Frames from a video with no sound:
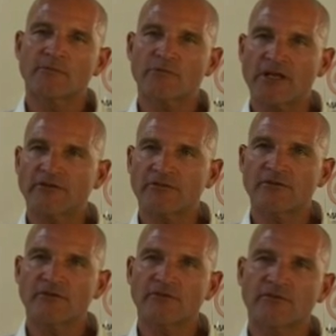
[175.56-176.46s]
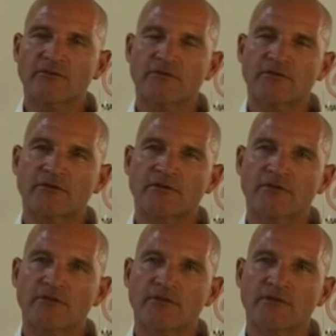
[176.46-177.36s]
presence,
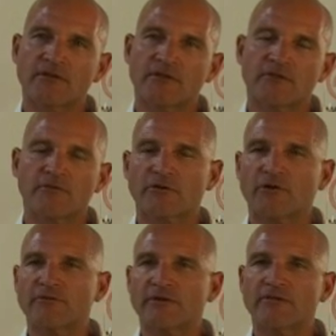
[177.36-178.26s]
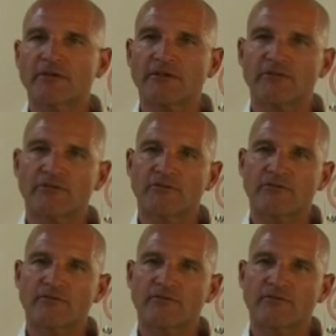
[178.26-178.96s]
what always is.